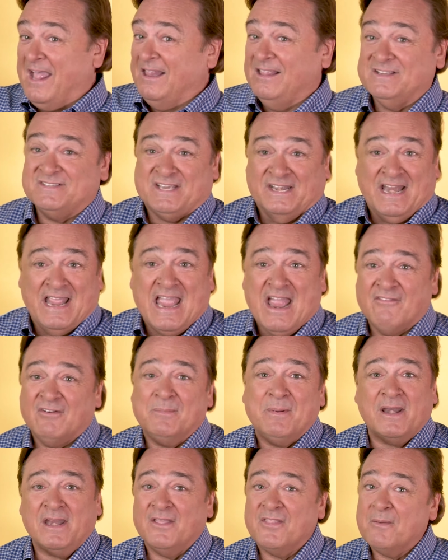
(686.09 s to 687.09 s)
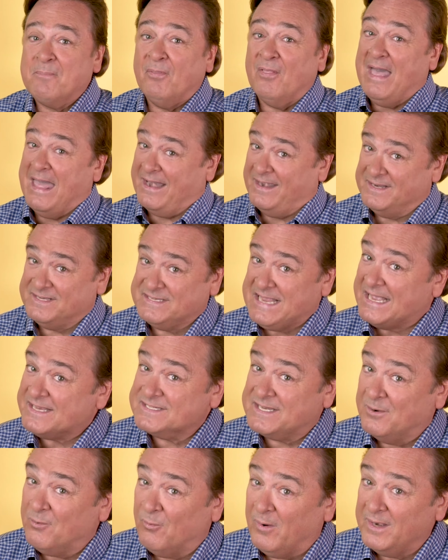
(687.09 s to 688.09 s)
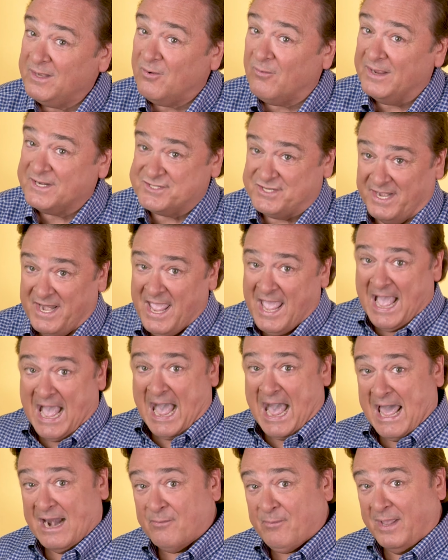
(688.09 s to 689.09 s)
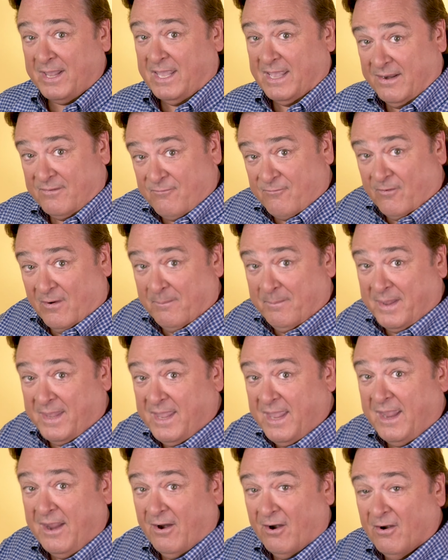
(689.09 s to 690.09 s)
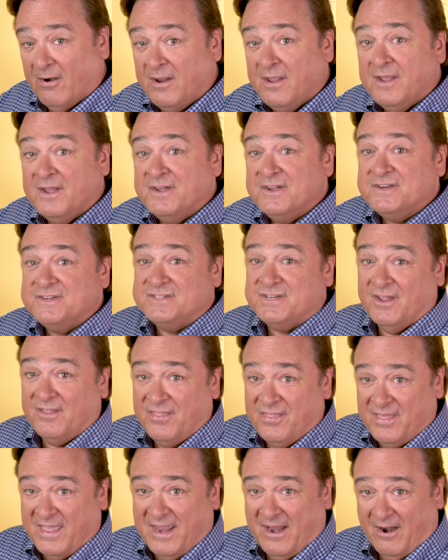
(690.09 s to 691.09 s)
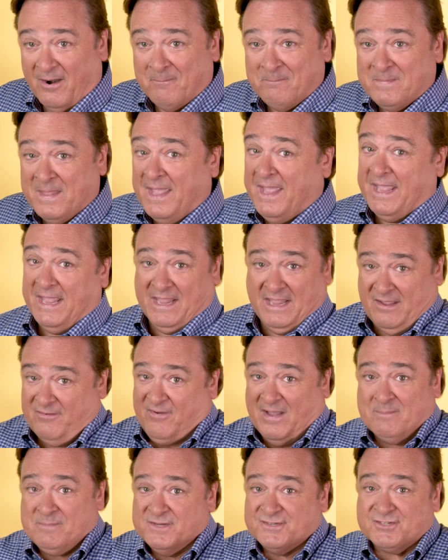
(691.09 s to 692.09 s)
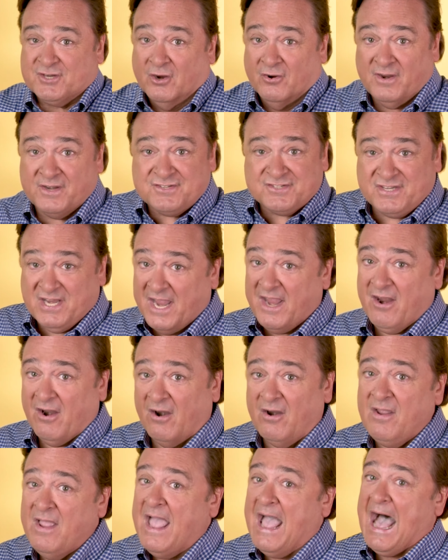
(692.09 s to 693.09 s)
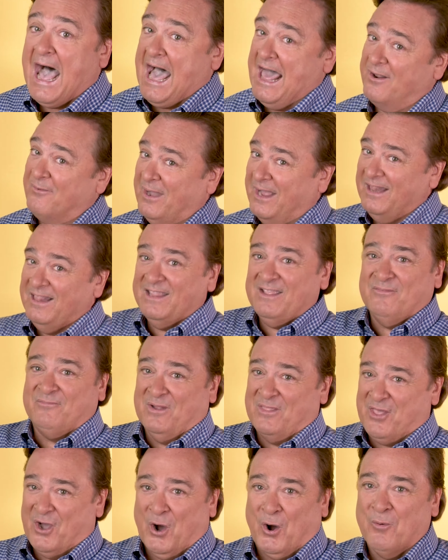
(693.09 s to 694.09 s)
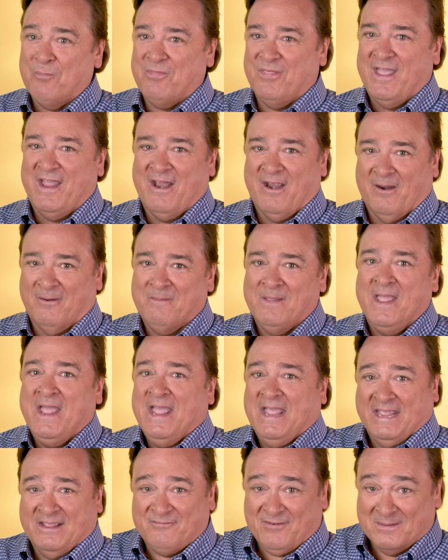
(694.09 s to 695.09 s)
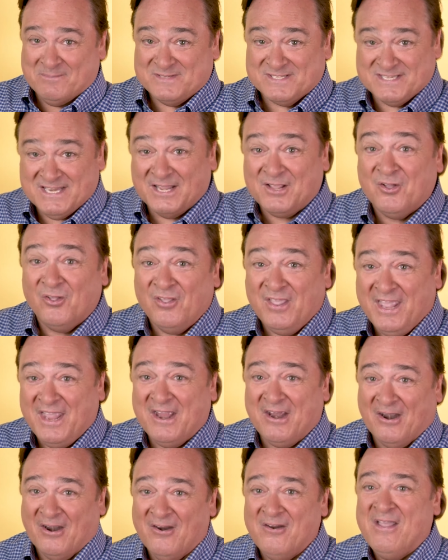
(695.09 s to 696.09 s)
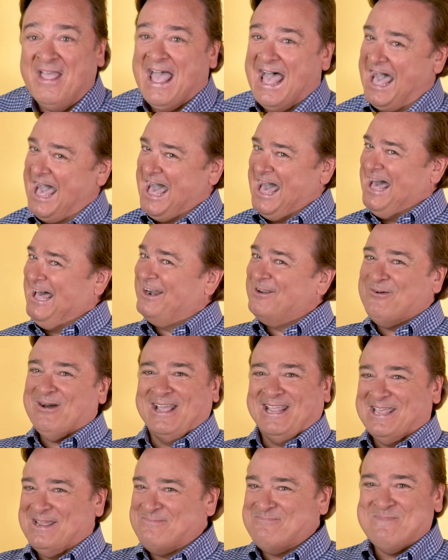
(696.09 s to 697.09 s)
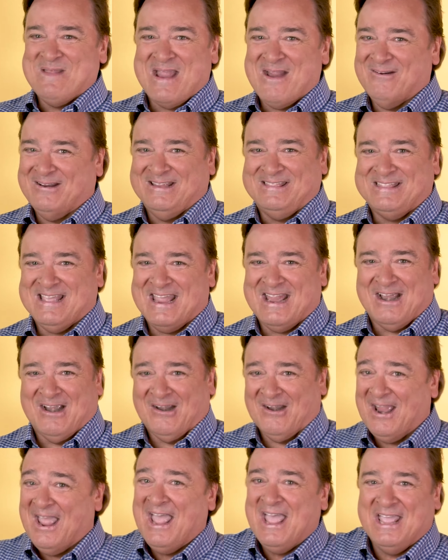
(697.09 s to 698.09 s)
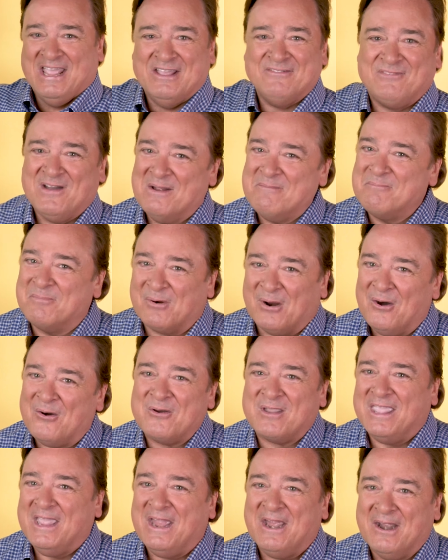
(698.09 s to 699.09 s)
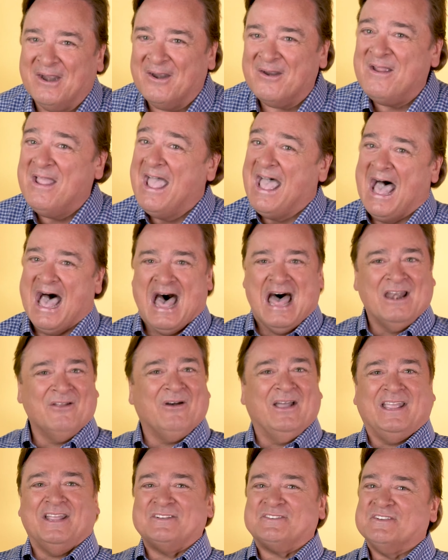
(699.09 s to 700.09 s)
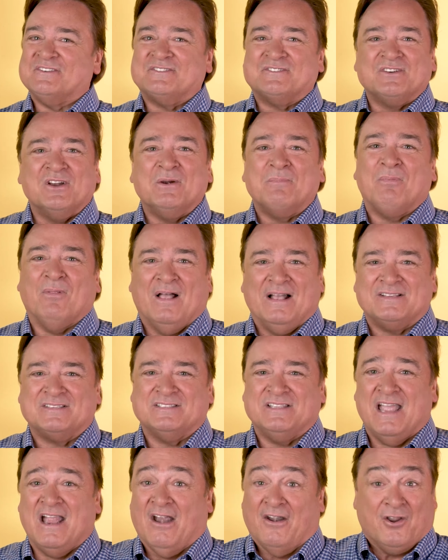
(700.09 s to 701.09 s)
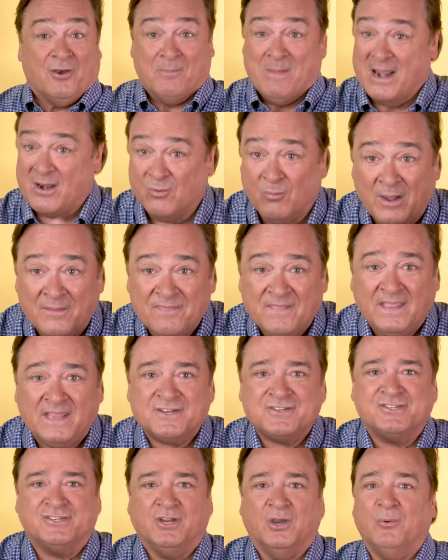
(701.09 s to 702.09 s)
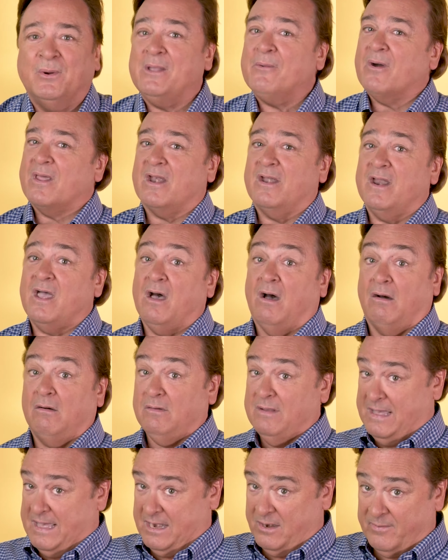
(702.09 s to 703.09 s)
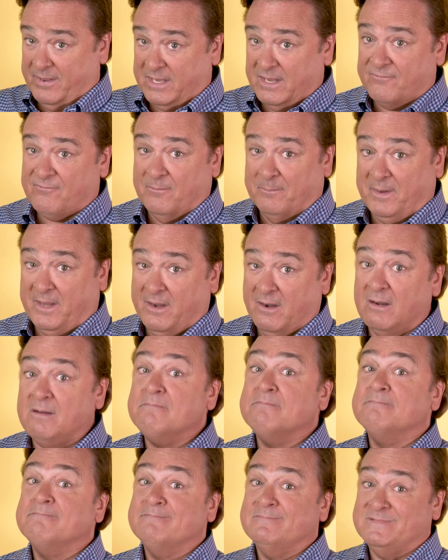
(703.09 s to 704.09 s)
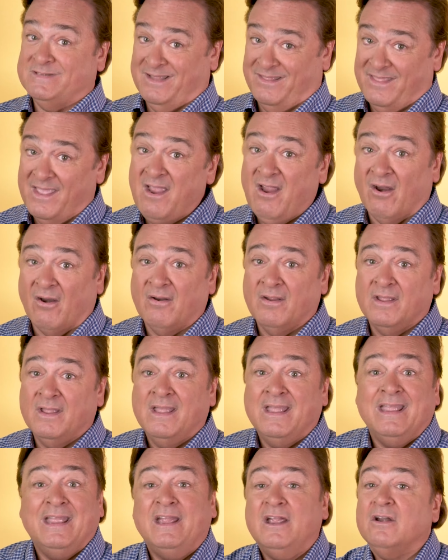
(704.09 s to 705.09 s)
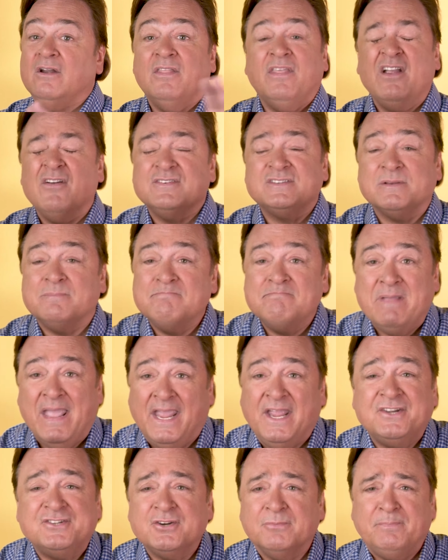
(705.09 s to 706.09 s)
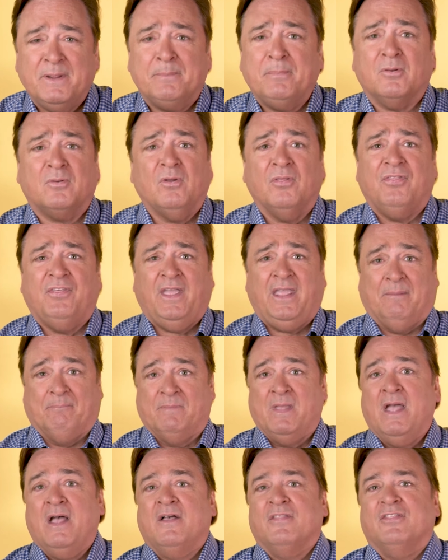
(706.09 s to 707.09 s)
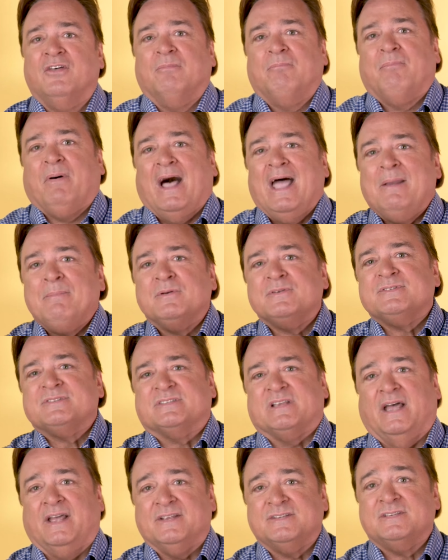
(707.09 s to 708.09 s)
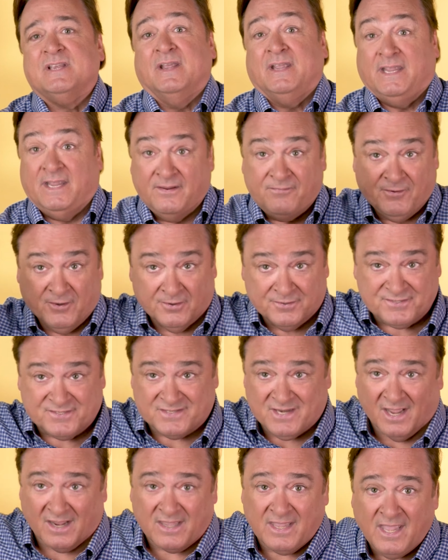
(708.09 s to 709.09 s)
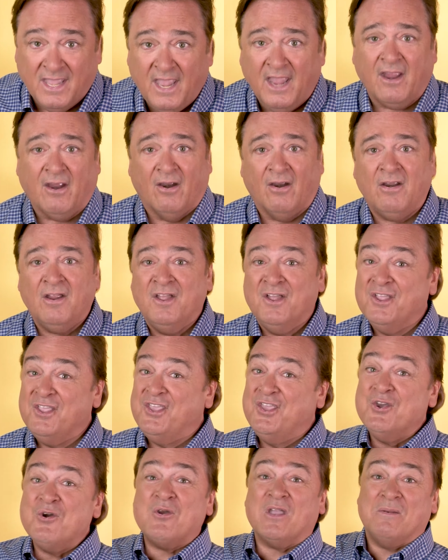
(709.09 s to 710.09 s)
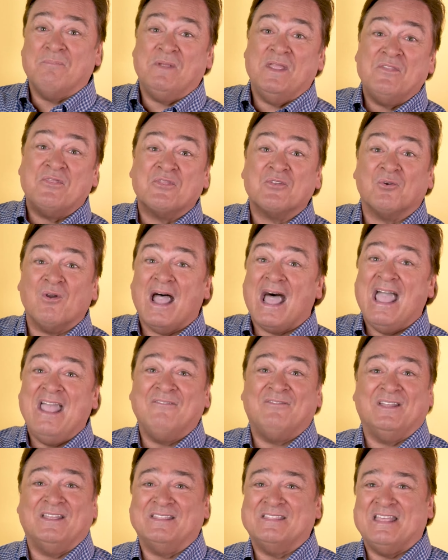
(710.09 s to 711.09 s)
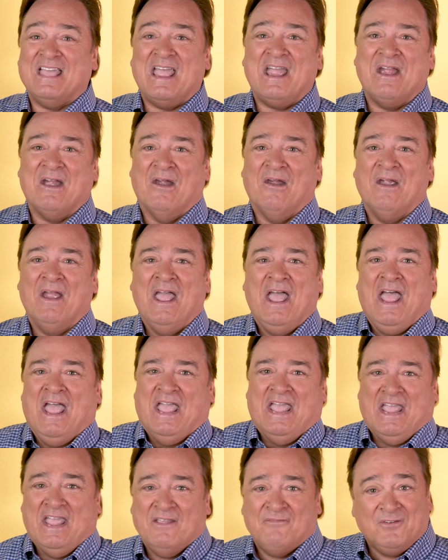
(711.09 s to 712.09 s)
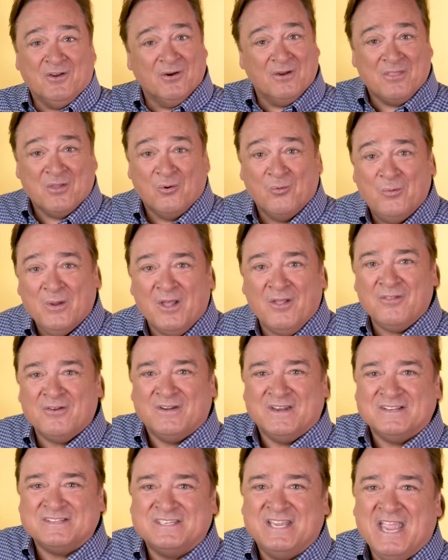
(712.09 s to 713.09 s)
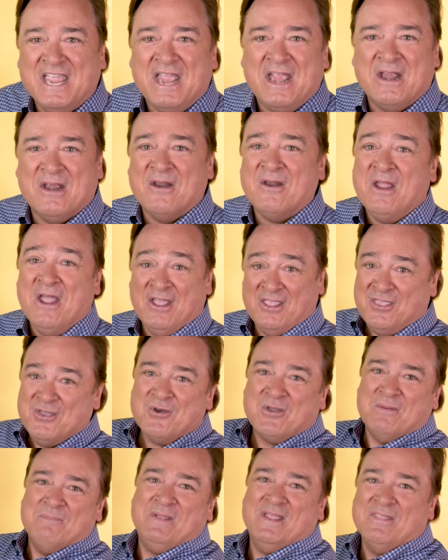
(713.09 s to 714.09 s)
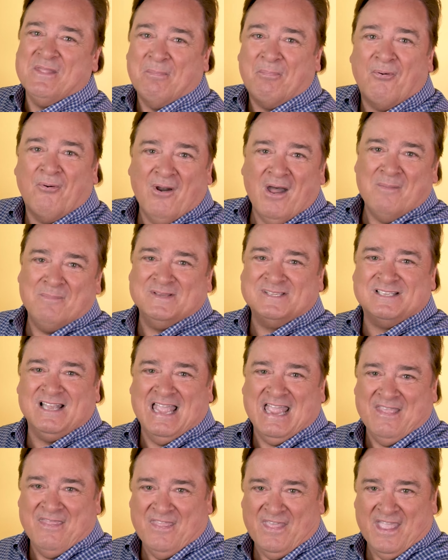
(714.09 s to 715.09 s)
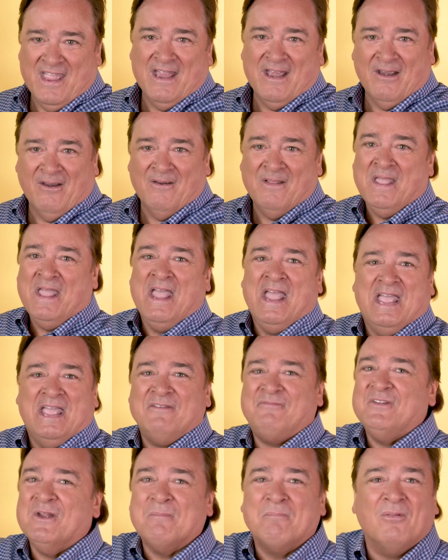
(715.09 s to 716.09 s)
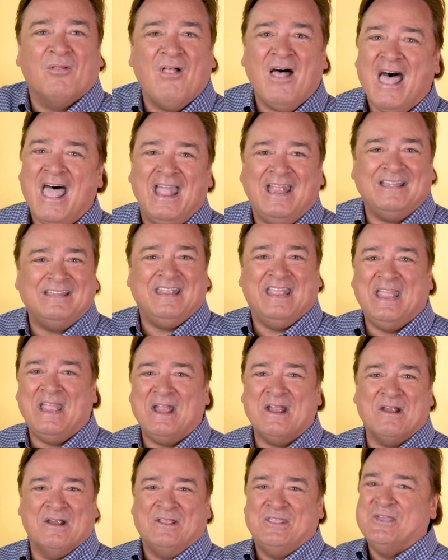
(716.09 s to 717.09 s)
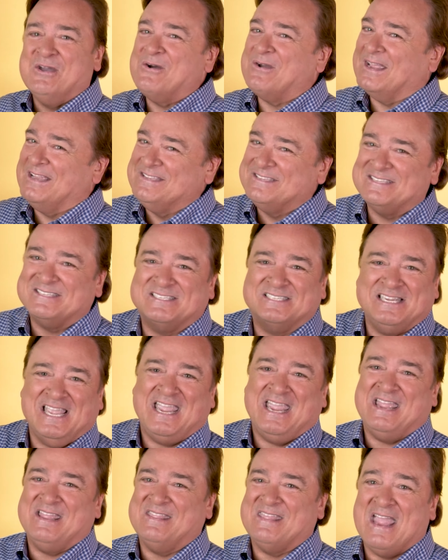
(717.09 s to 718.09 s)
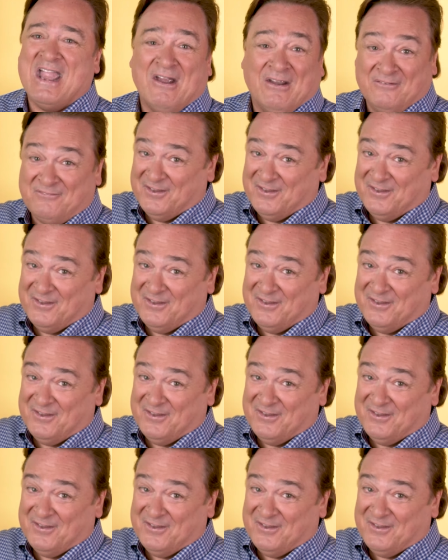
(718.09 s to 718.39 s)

Listen, everybody on the planet is asking one question. How do I get from here to there? If I'm discouraged here, how do I live with hope there? If I'm single here, how do I get married there? If I'm broke here, how do I get to surplus there? No matter what the issue, we want to know, how do I get from here to there? Here to there is a major biblical theme. The Bible says if you're stuck here, you can be thriving there. If you're in the wilderness here, you can be in the promised land there. If you're blind here, you can see there.